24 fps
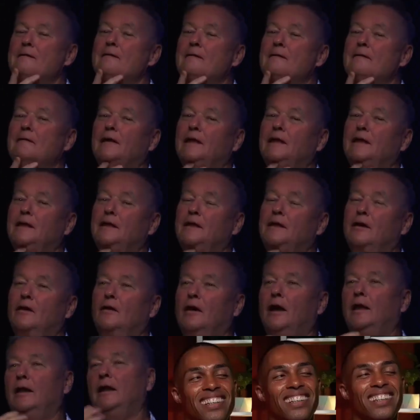So,
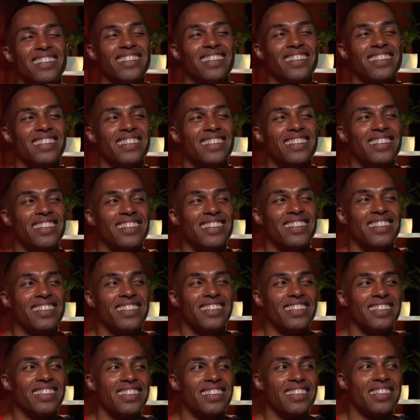you know,
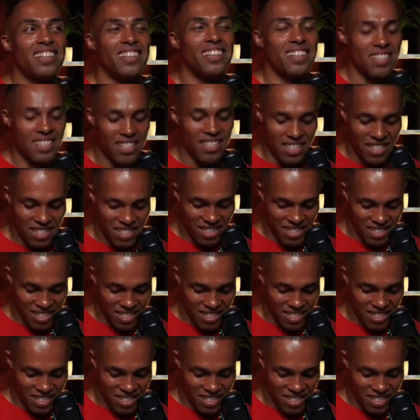and you got to put it in